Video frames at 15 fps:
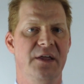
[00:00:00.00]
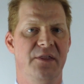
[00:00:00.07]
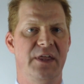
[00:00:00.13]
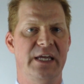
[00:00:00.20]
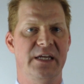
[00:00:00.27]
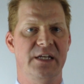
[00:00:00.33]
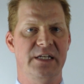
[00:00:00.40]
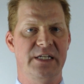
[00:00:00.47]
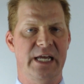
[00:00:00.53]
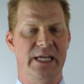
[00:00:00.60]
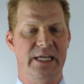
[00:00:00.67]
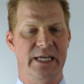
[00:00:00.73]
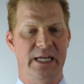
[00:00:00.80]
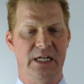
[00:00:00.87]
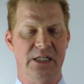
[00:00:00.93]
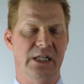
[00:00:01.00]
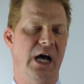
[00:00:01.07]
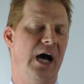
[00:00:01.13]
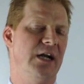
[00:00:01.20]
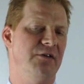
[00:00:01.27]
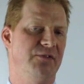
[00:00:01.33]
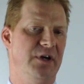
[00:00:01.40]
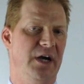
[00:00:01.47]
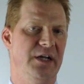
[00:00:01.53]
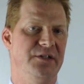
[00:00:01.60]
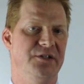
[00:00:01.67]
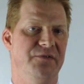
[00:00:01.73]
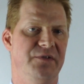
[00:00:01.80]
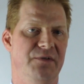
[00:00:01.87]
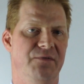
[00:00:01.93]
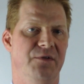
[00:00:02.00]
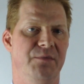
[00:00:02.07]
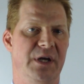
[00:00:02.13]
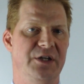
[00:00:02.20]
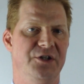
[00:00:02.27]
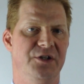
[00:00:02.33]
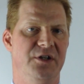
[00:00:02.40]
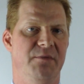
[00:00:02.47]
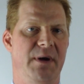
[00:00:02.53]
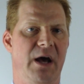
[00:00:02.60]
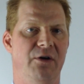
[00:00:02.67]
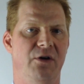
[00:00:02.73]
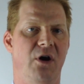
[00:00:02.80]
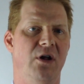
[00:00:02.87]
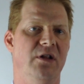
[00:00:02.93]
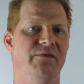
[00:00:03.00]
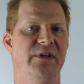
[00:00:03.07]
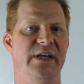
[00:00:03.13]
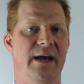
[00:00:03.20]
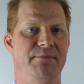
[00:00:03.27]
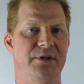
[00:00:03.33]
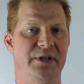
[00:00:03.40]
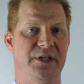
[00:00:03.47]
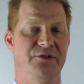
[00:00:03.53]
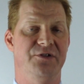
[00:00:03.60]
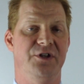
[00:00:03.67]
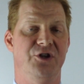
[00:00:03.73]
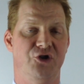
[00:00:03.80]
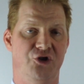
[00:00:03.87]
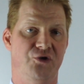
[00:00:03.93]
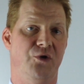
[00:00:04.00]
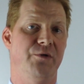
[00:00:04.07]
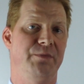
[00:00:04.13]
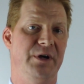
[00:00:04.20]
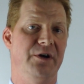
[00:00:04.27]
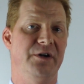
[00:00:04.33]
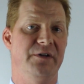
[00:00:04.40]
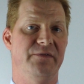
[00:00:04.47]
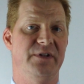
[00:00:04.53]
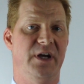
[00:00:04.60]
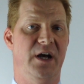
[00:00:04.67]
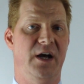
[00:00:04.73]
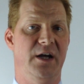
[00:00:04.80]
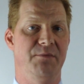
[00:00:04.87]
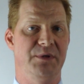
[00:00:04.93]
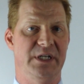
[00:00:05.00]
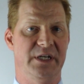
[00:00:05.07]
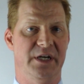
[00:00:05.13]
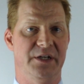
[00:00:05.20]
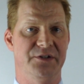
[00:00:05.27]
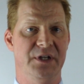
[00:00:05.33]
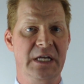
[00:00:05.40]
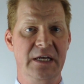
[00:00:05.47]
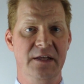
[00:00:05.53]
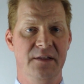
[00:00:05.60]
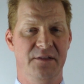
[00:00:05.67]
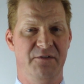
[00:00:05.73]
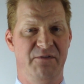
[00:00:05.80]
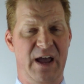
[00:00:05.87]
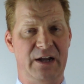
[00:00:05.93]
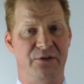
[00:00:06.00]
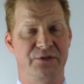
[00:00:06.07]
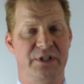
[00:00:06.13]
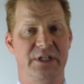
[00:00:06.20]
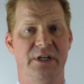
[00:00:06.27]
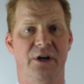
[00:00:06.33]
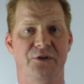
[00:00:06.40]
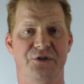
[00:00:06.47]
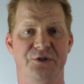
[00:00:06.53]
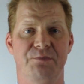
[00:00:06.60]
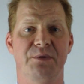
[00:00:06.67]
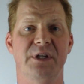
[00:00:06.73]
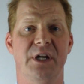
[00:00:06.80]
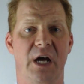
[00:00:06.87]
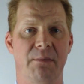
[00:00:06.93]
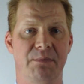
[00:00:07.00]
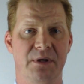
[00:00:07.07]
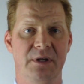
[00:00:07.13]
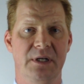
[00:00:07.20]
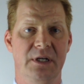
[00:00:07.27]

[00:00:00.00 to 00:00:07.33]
they can get a lot of kinds of information about all of the applicants in a short period of time because the faculty are split up